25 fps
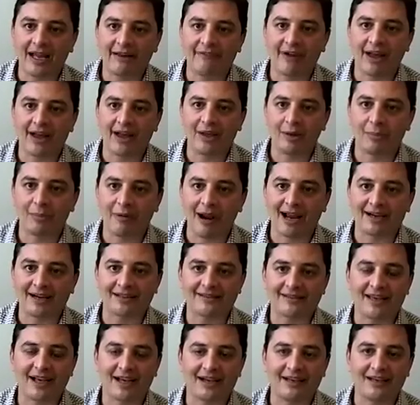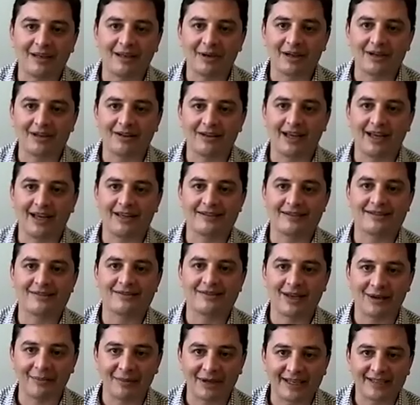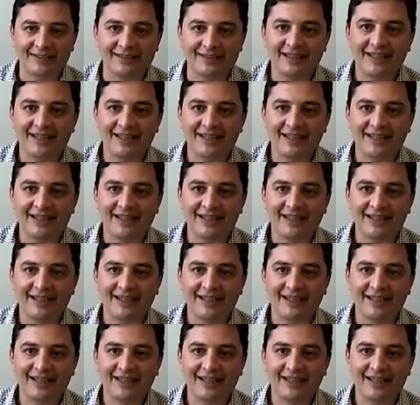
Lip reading: Value Practice Academic Alliance Summit.